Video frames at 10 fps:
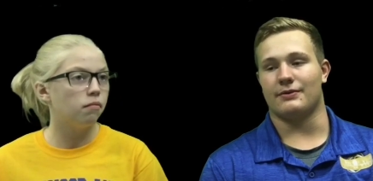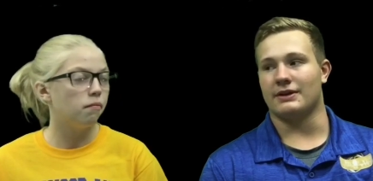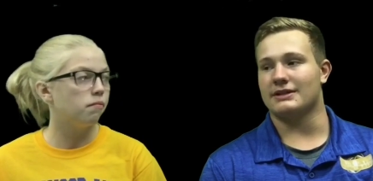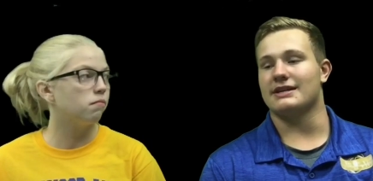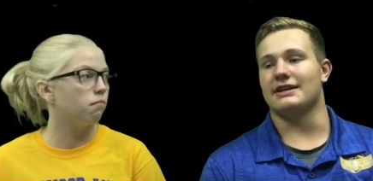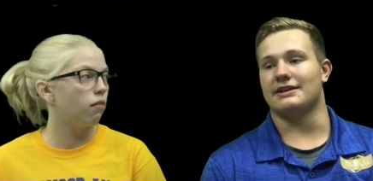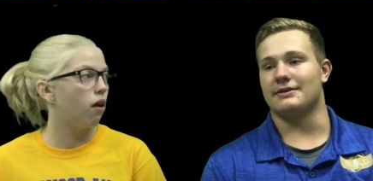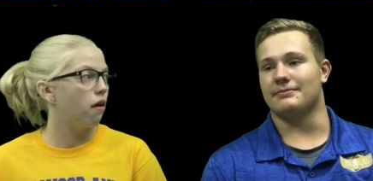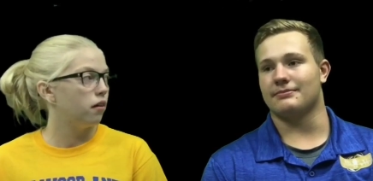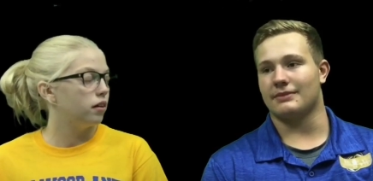Speaker 1: If we can contain
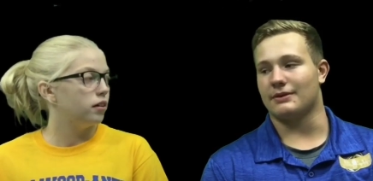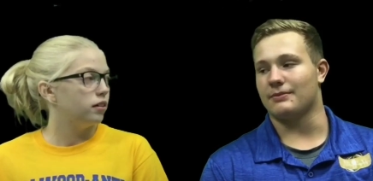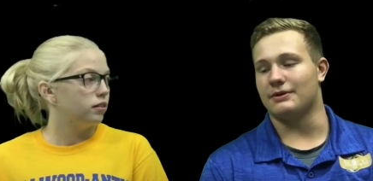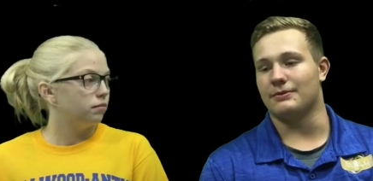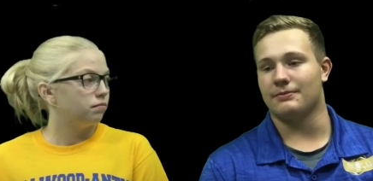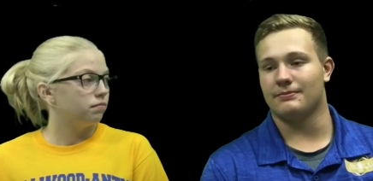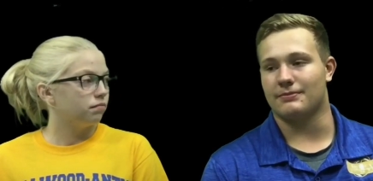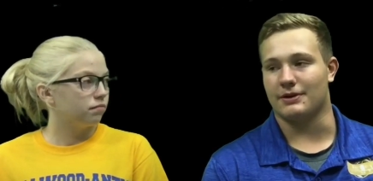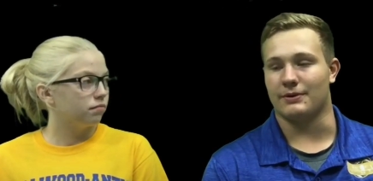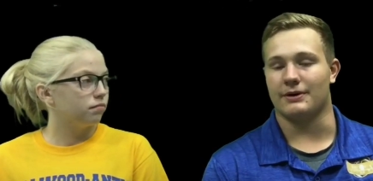him, I think we do
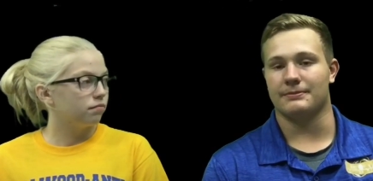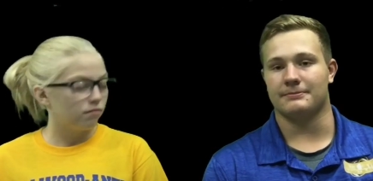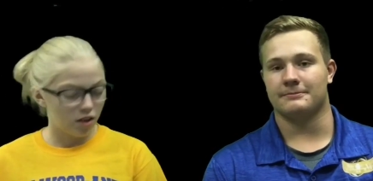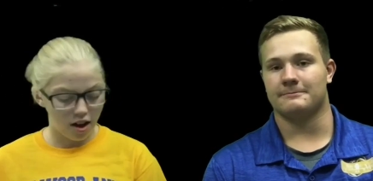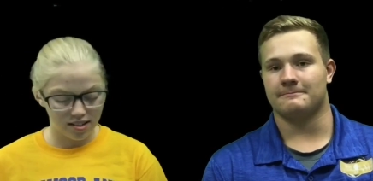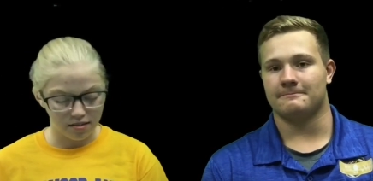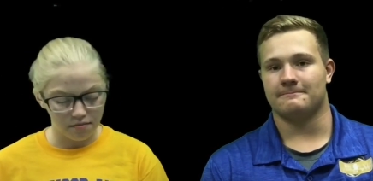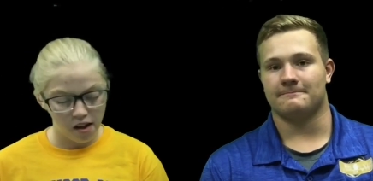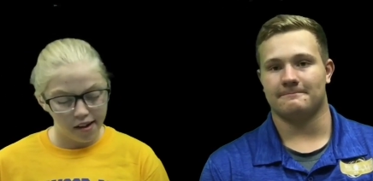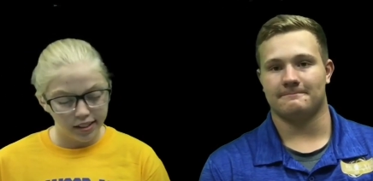pretty well.
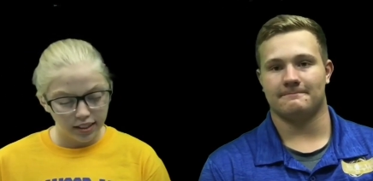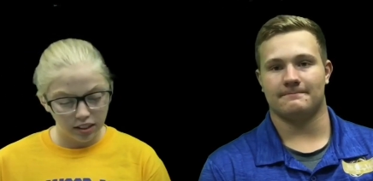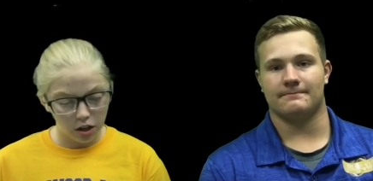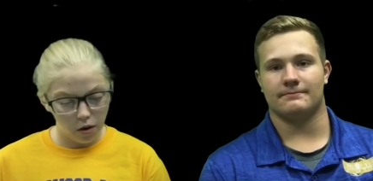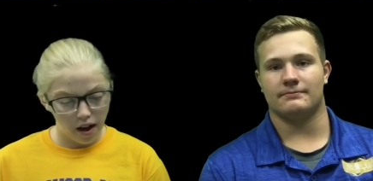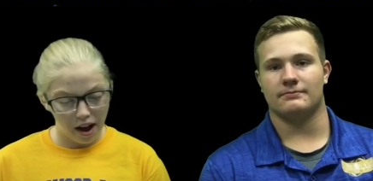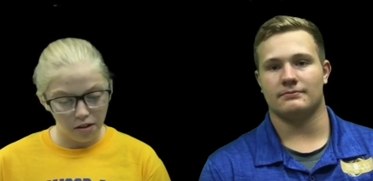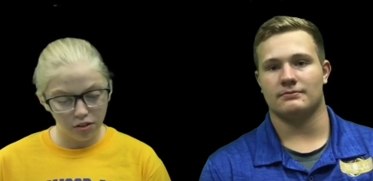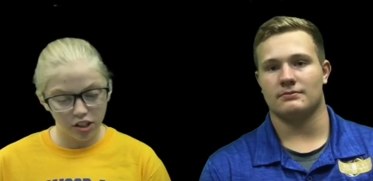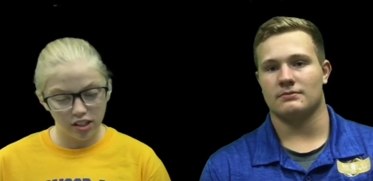
Speaker 2: Awesome. So,
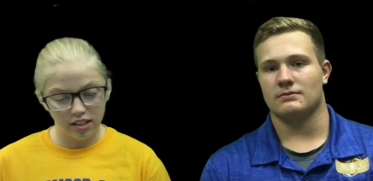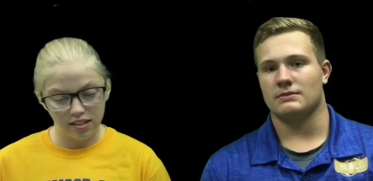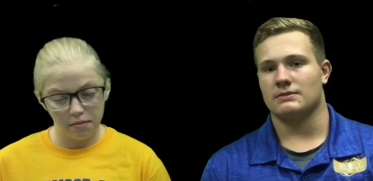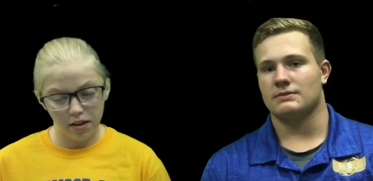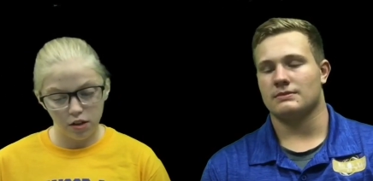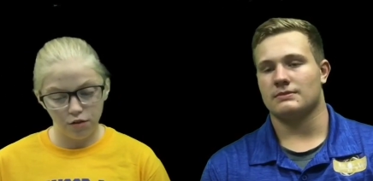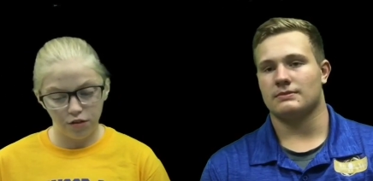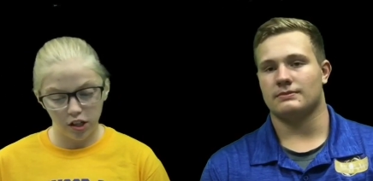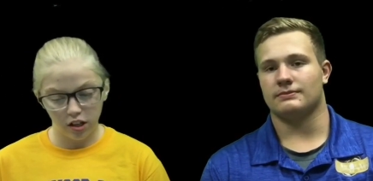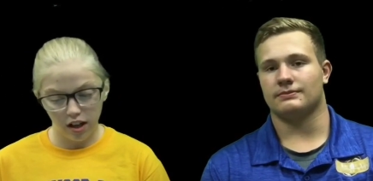how good does it make you
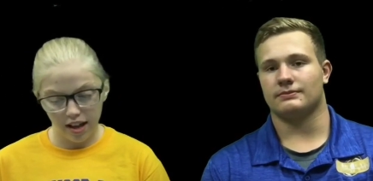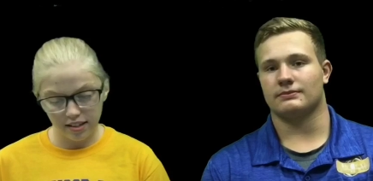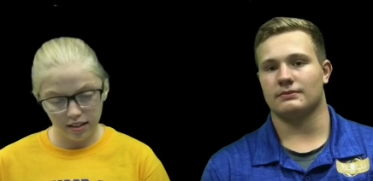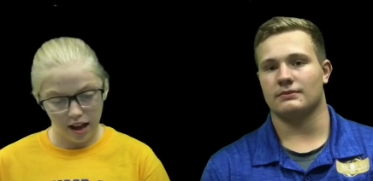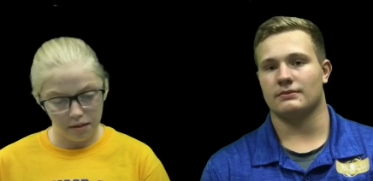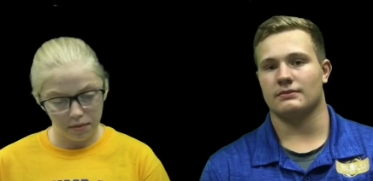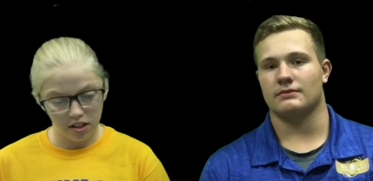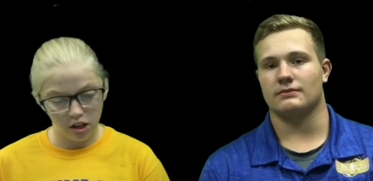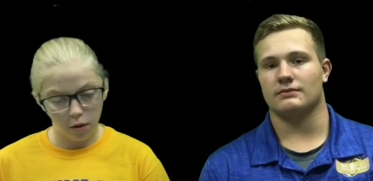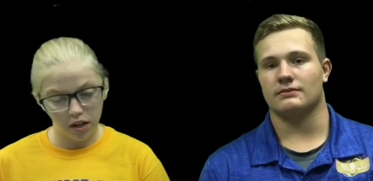feel as a
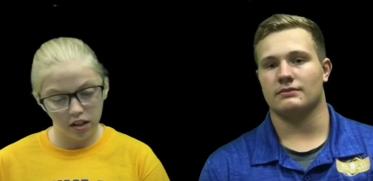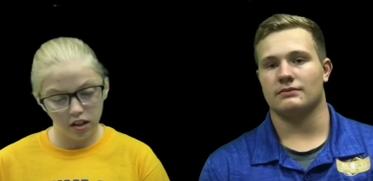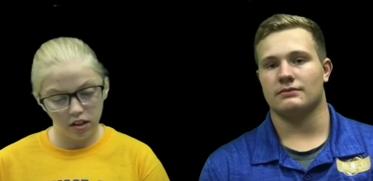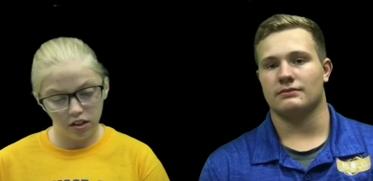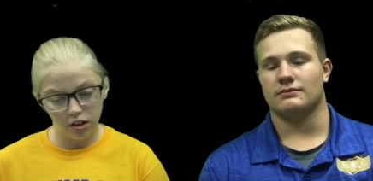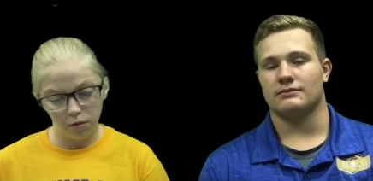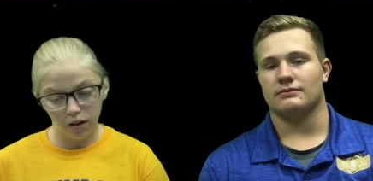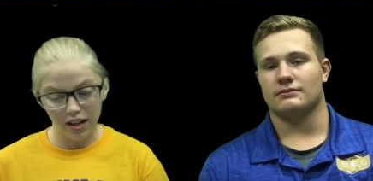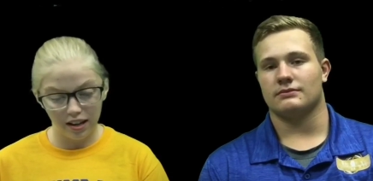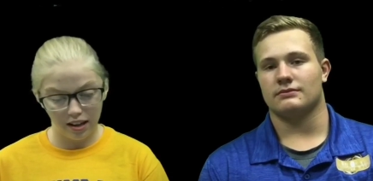lineman knowing the
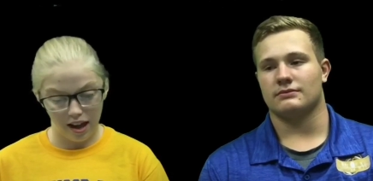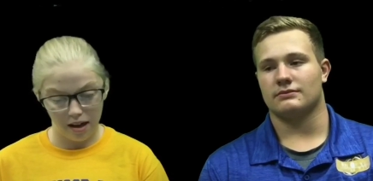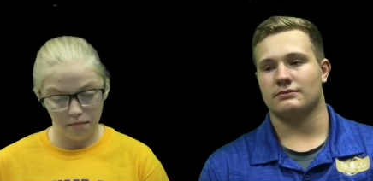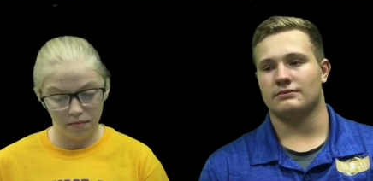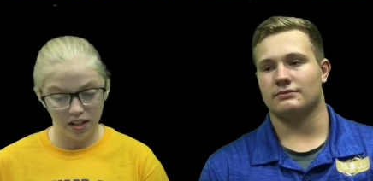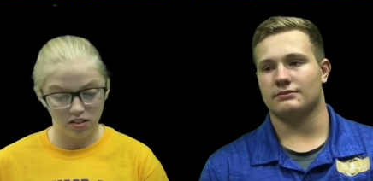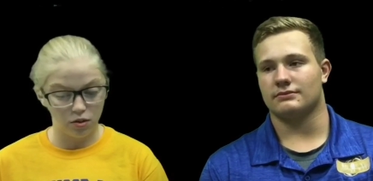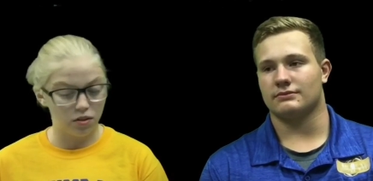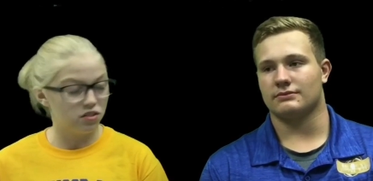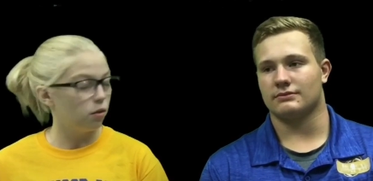running game
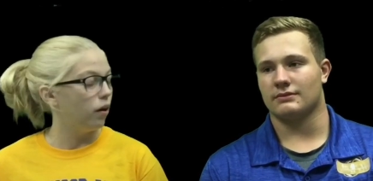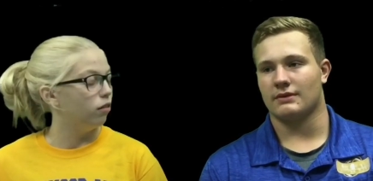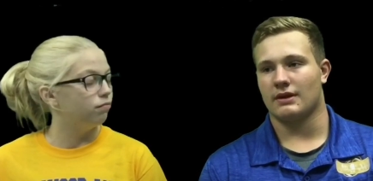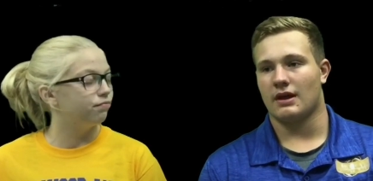is doing so well?